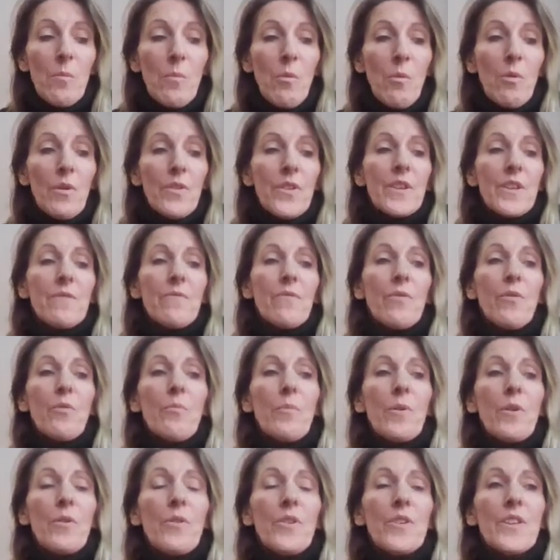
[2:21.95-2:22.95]
But what this
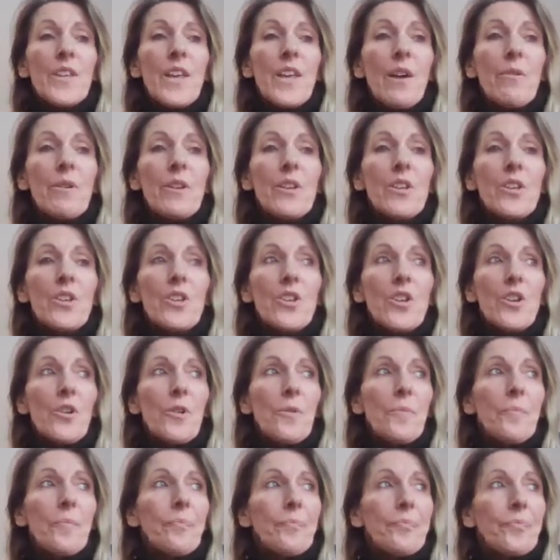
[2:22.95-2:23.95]
full moon is going to
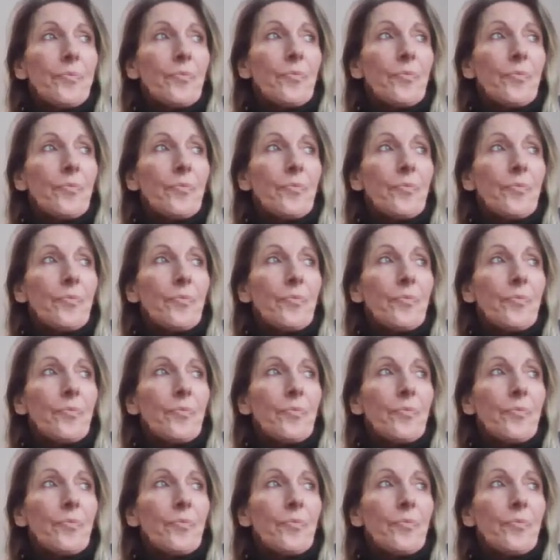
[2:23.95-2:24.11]
do,